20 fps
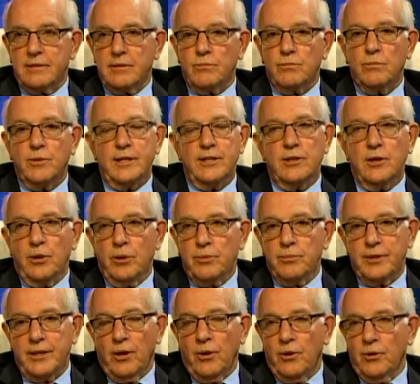We know
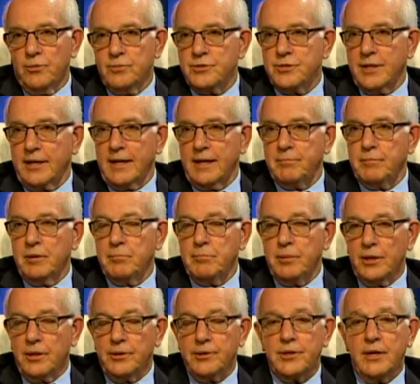the homes that have been
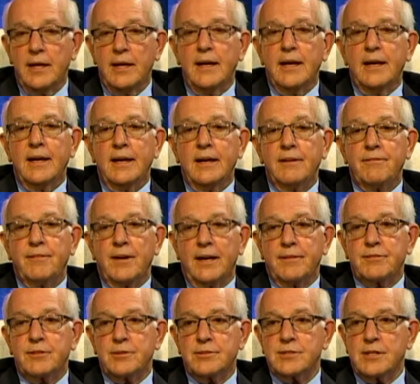built. If
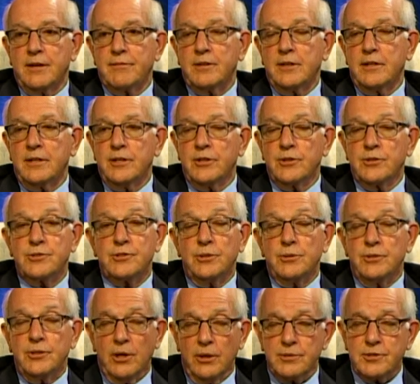after 7 years you
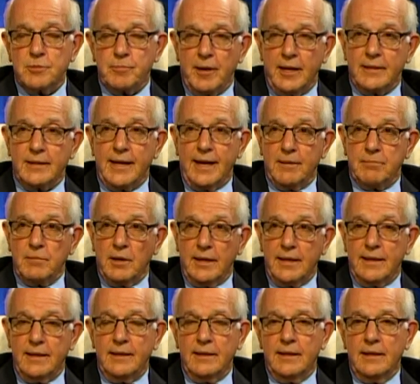don't spend that
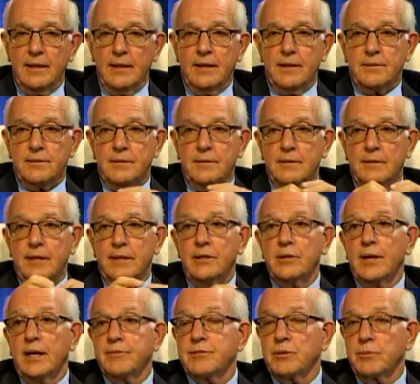money, then you
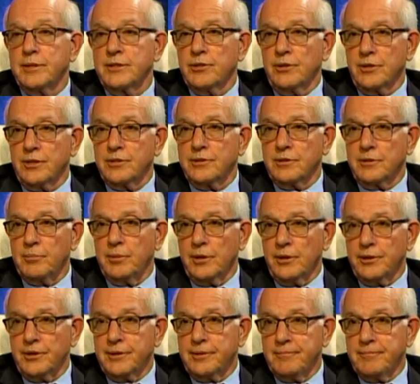have to return it to the builder.